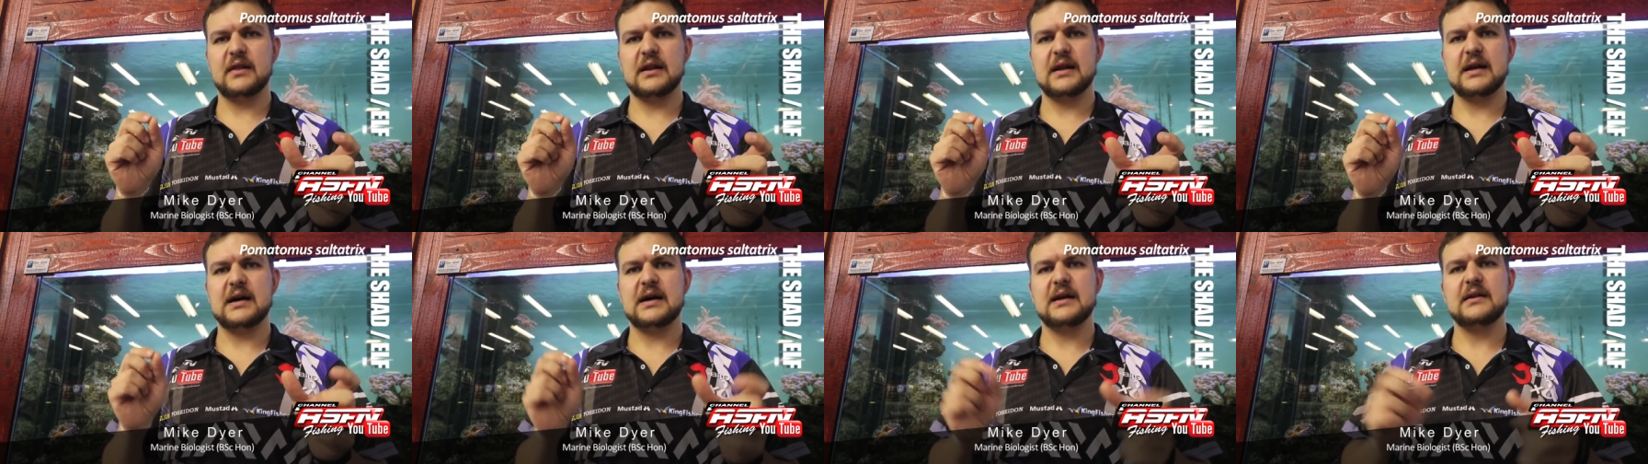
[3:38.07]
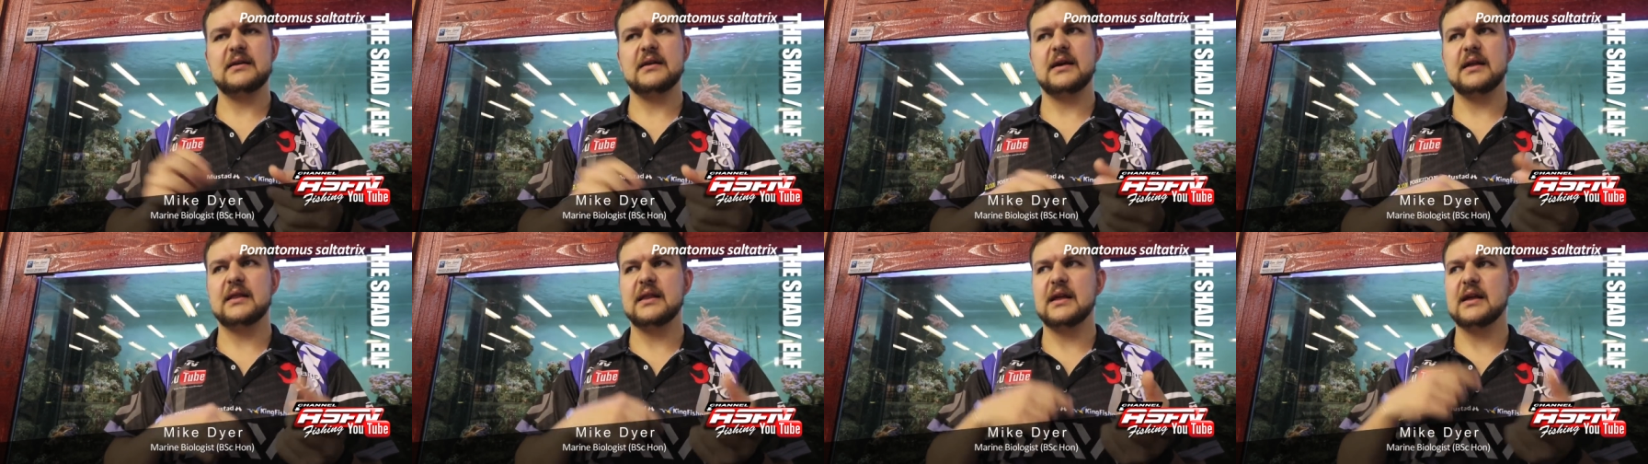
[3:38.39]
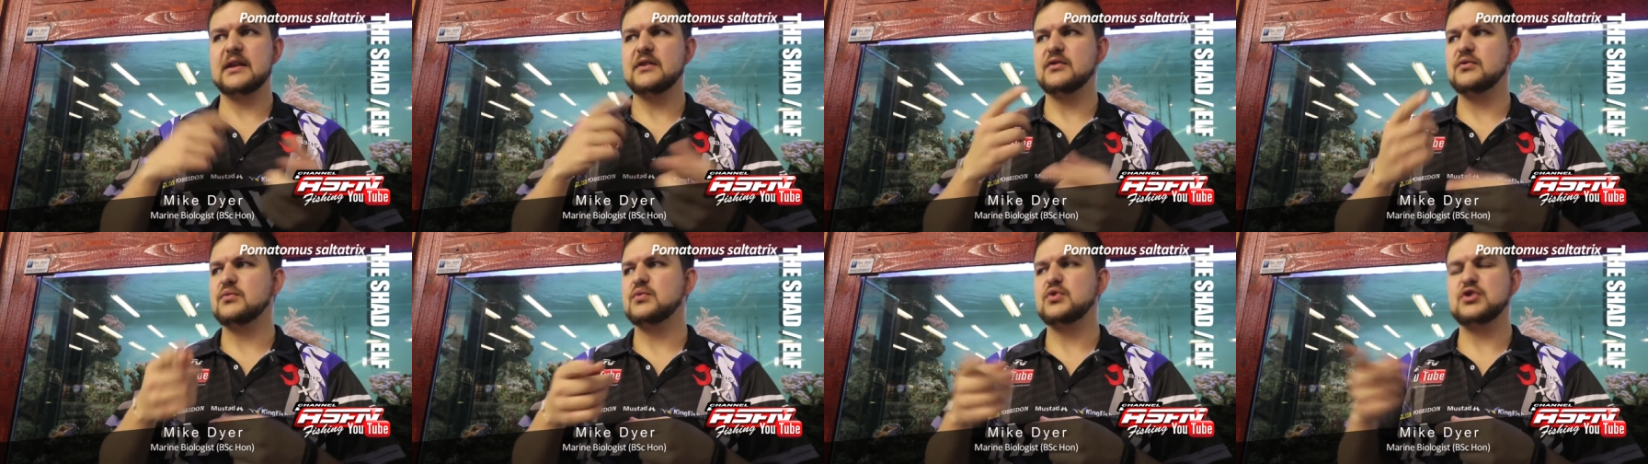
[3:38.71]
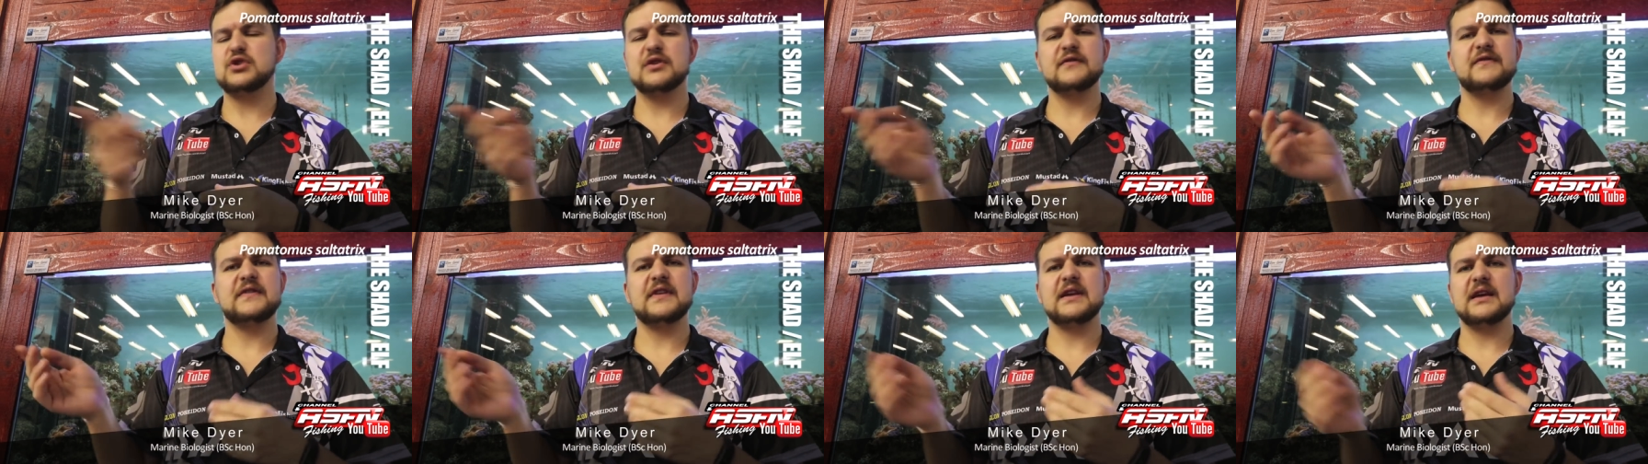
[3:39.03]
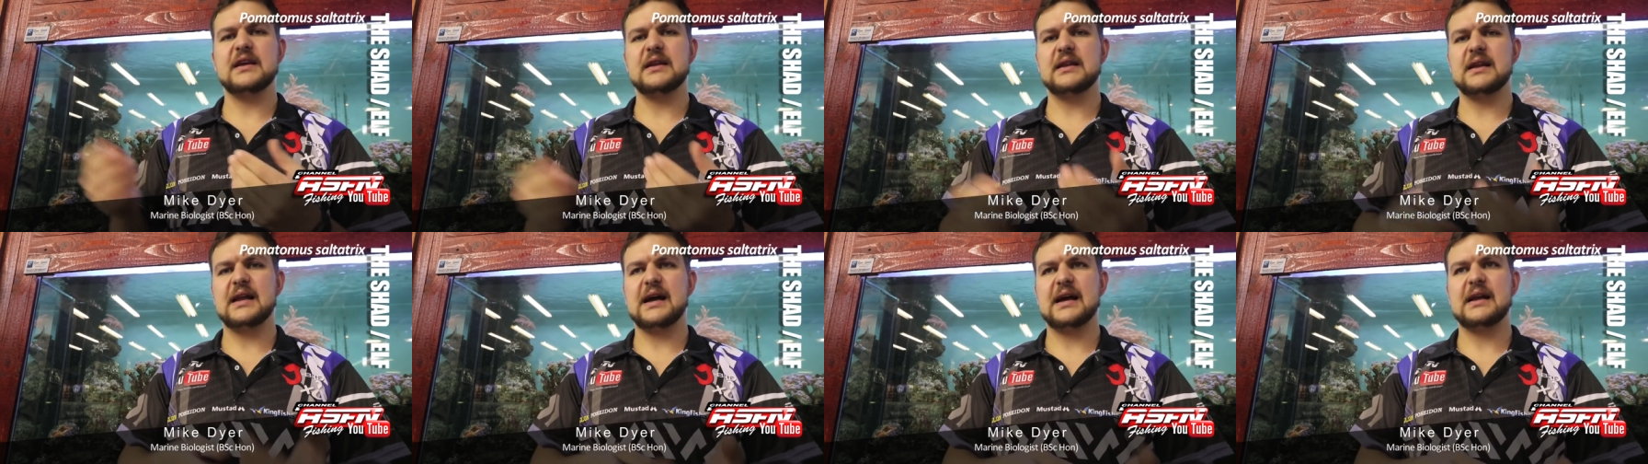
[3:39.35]
the line and then
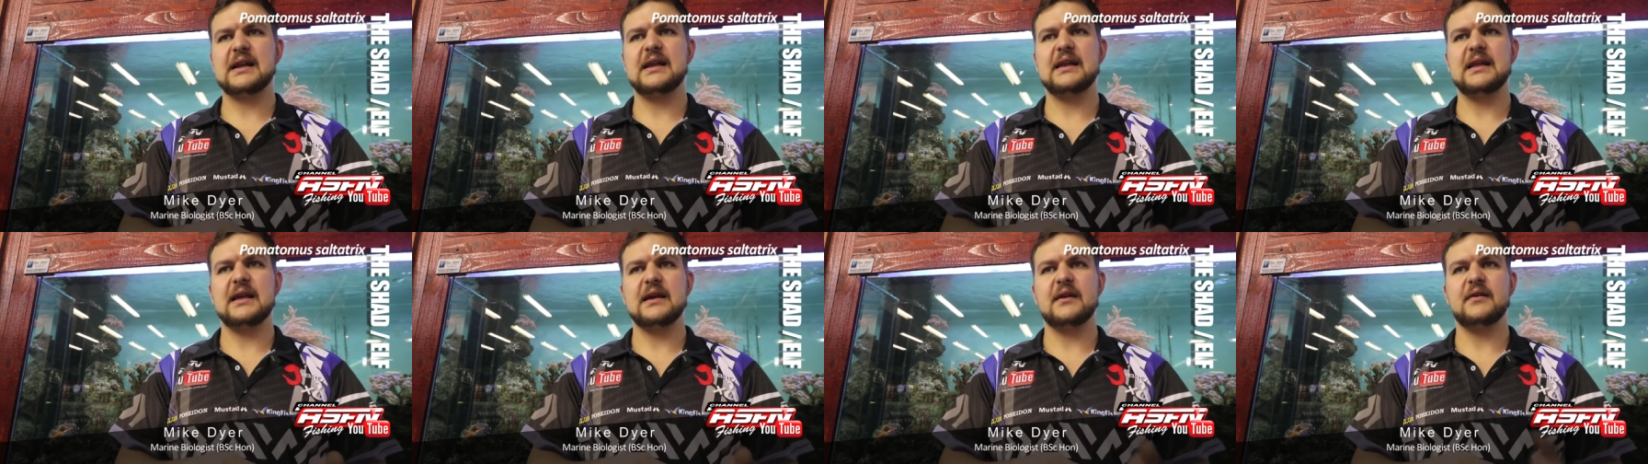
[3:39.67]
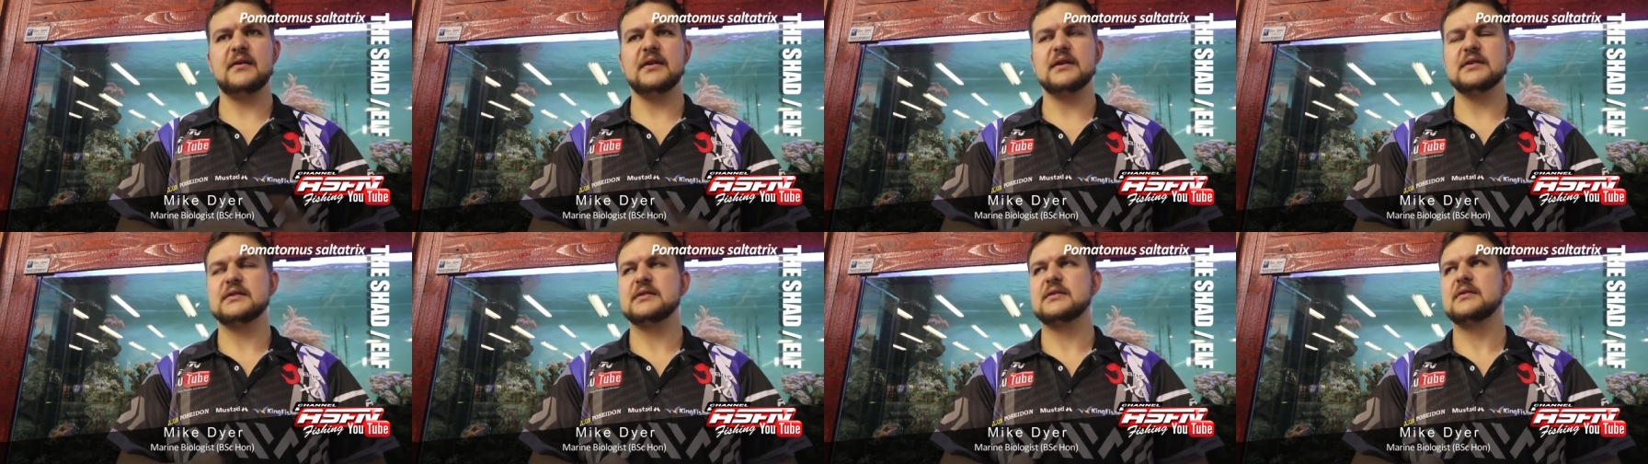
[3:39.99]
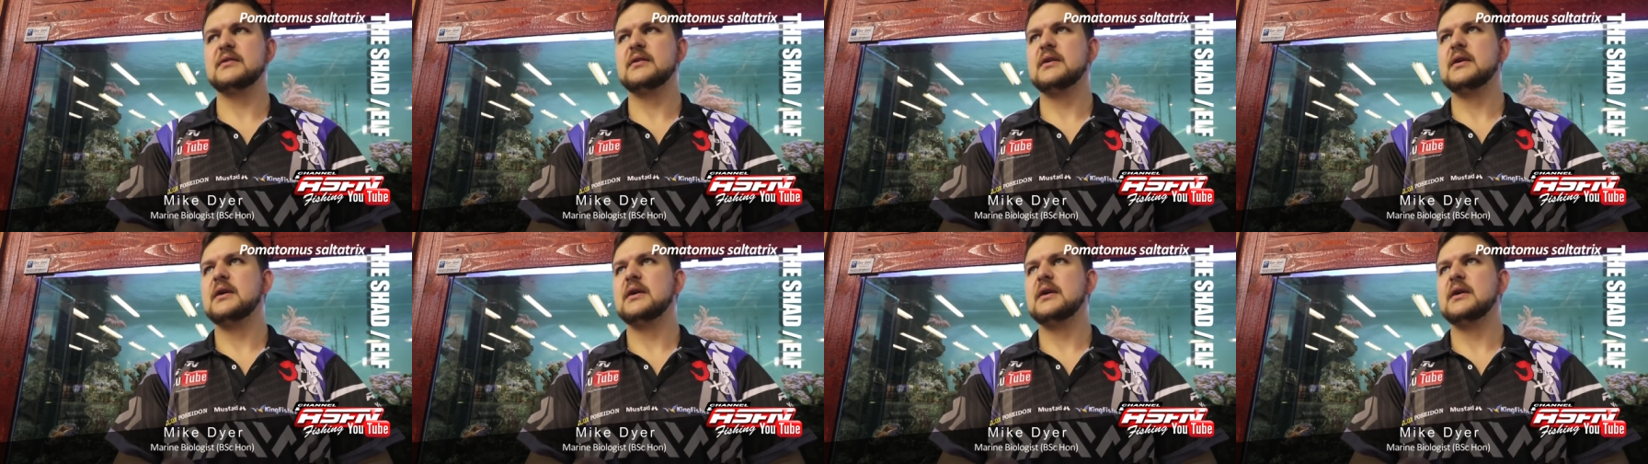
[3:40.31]
drifting in likely areas.